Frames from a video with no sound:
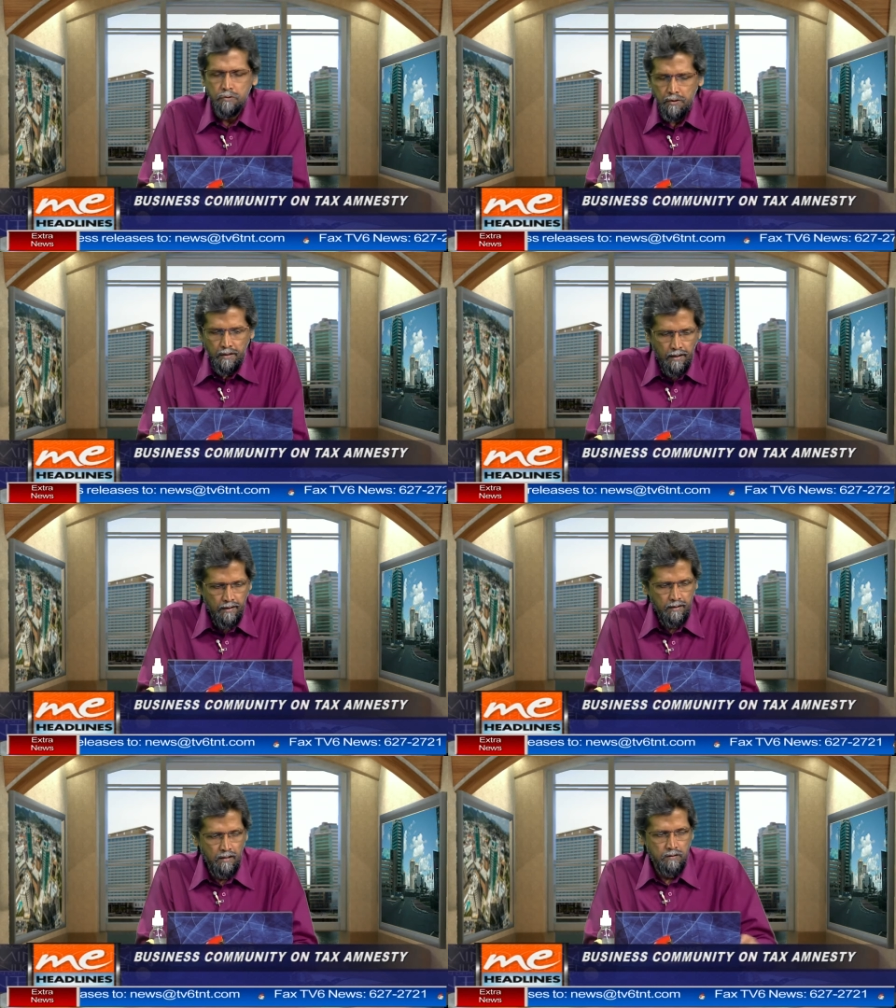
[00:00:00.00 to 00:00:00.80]

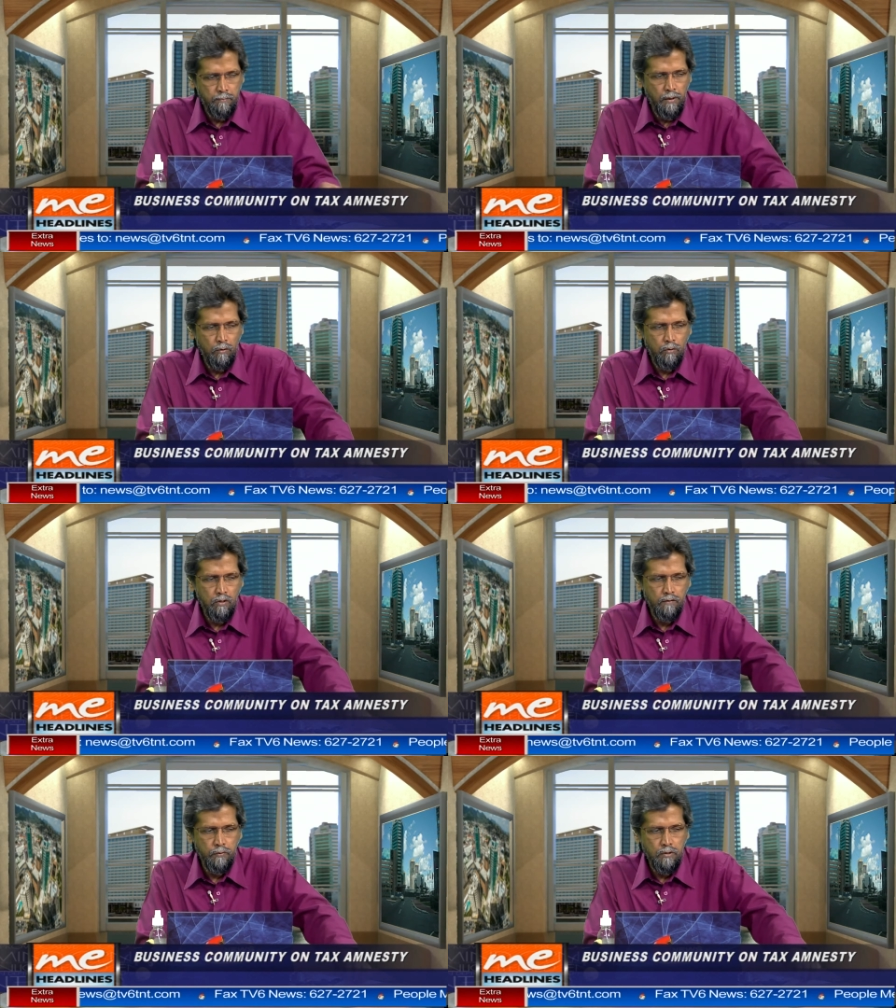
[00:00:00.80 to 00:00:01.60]
Trinidad and Tobago. Good
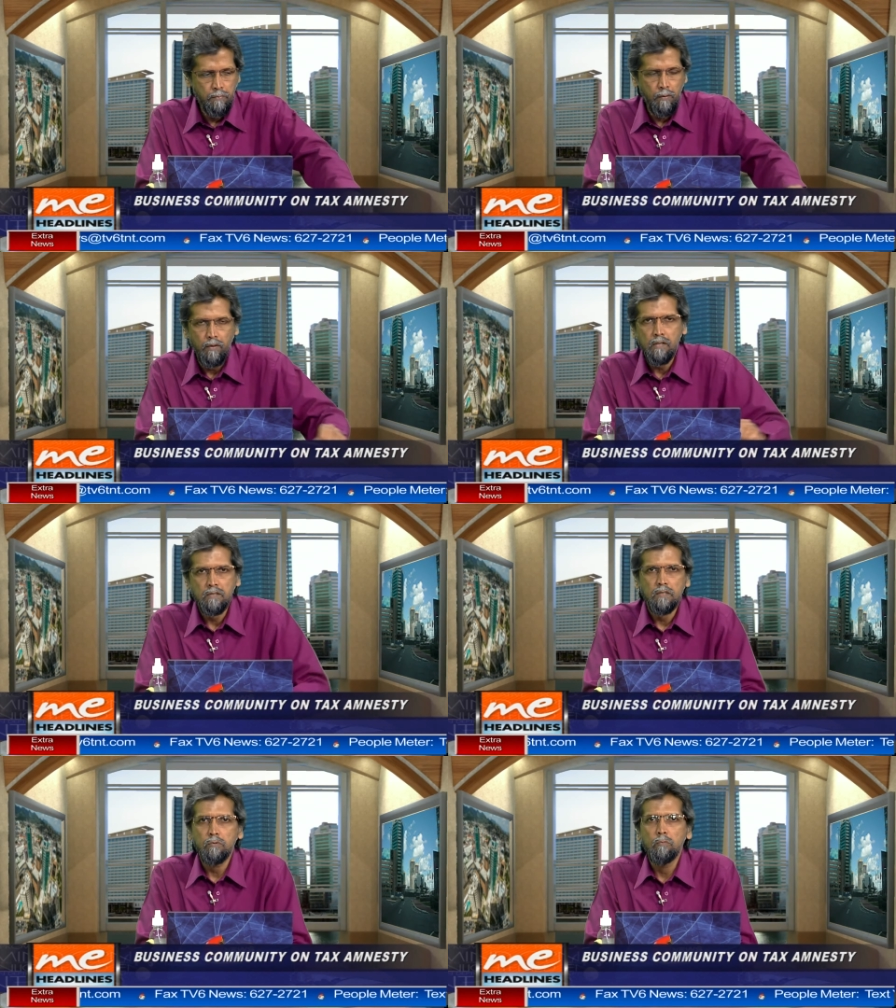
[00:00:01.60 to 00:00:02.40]
of you to be with us
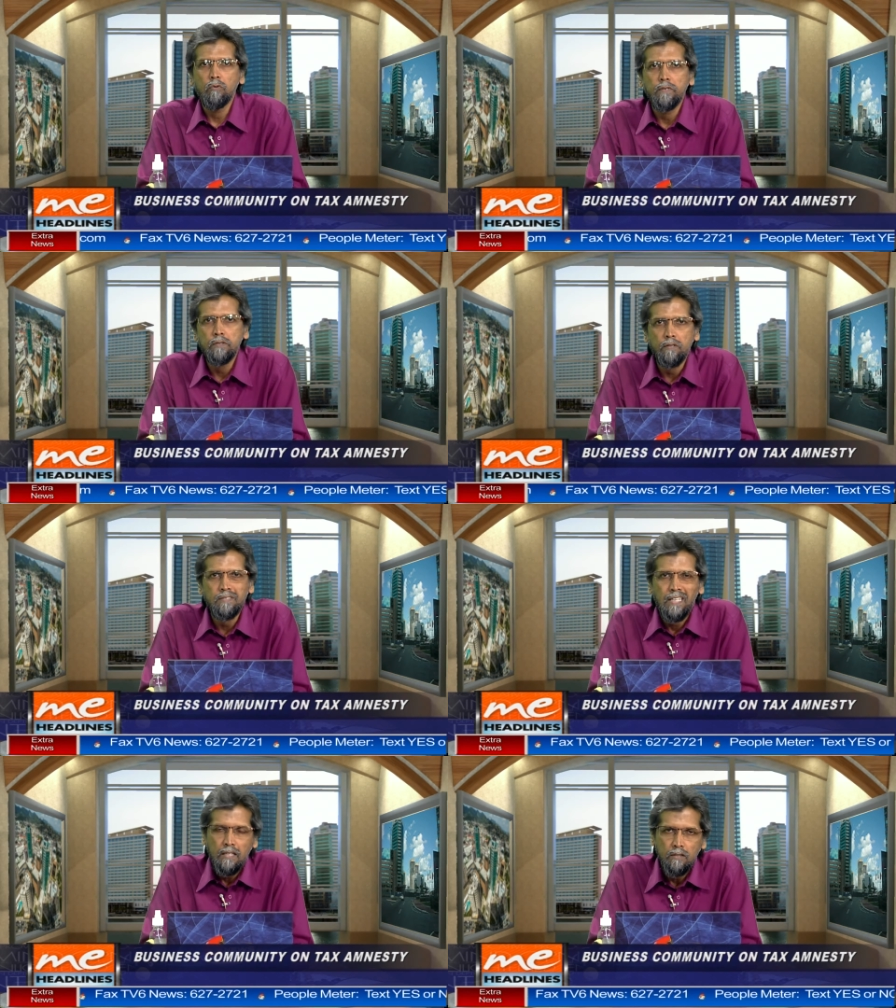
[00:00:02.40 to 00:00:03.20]
as we move into the
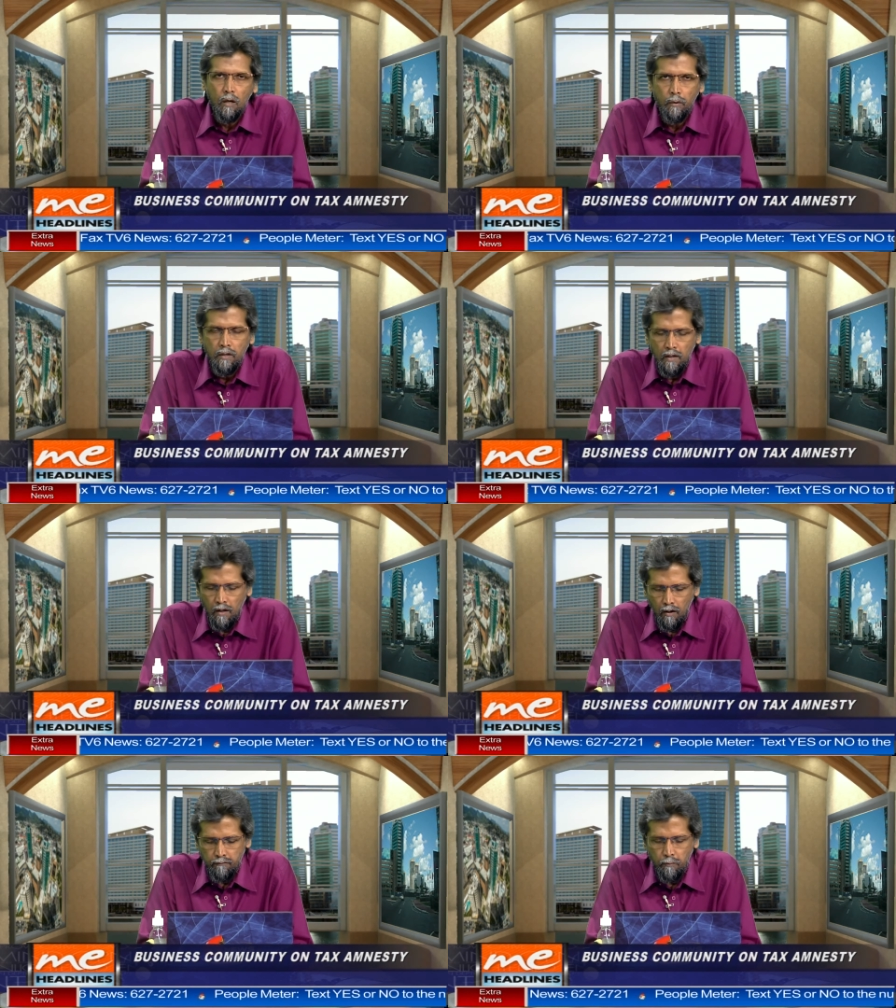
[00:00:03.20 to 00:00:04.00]
second hour
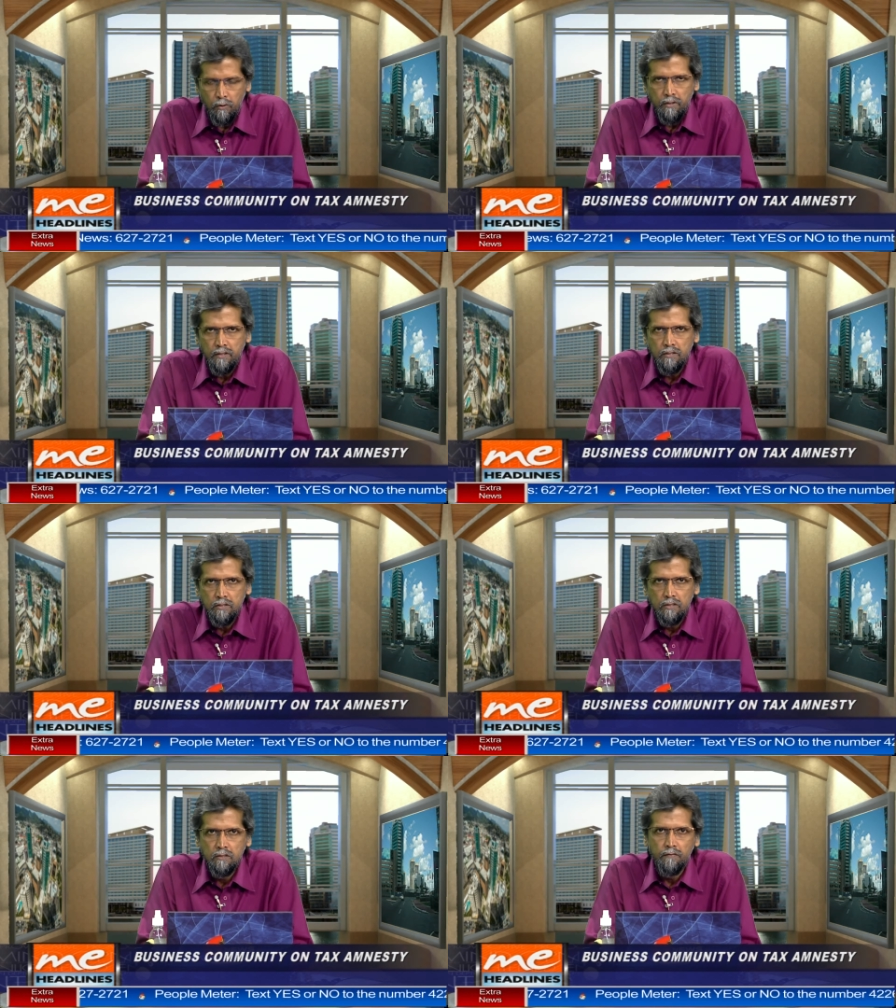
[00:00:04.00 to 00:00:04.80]
of Morning
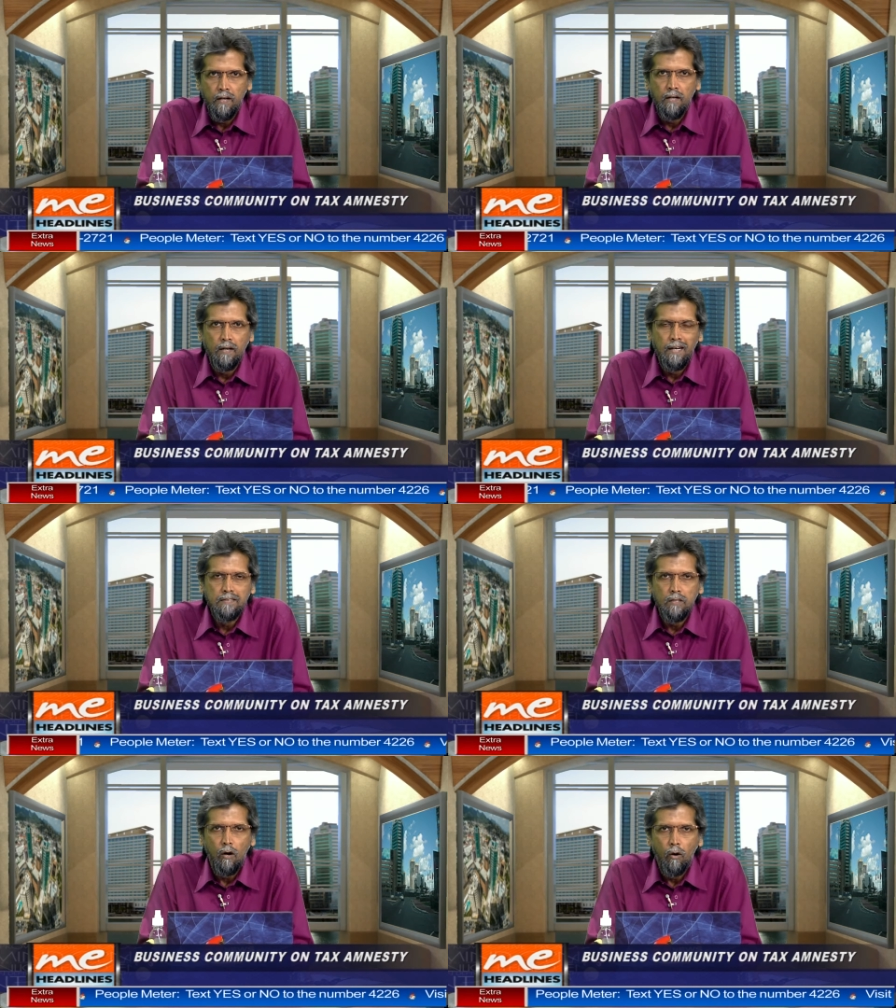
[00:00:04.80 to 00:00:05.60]
Edition as far
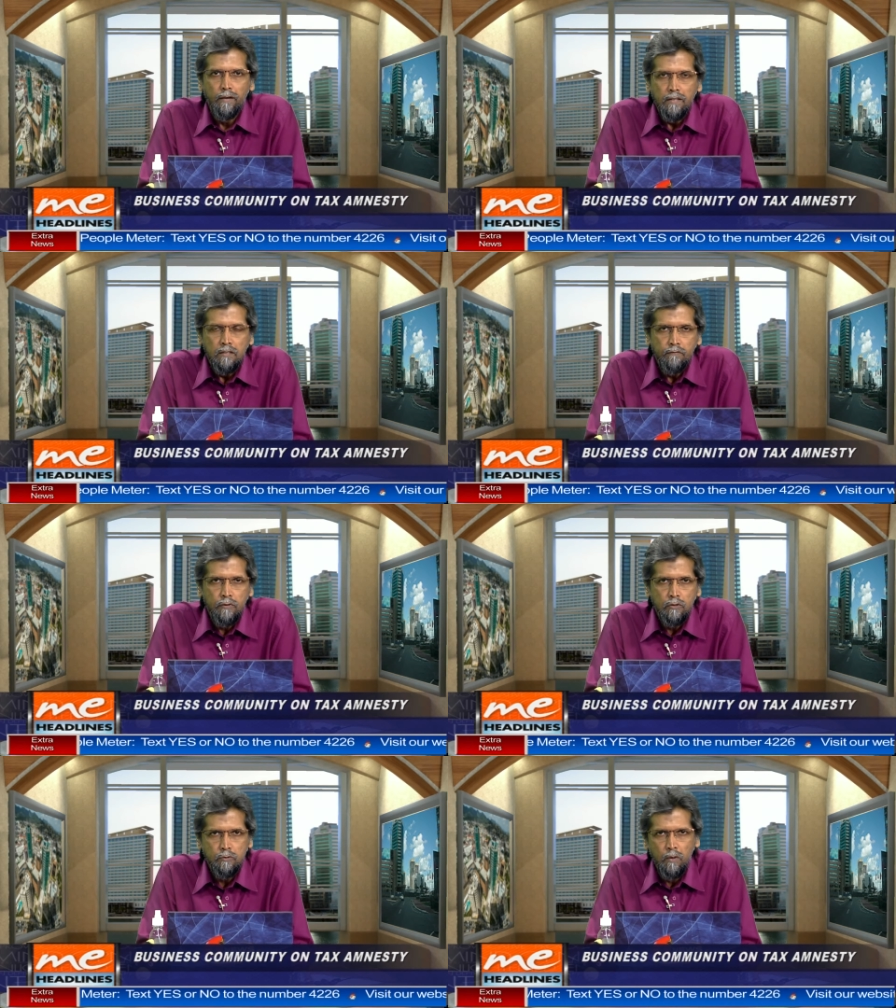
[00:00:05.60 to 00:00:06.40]
as our interviews.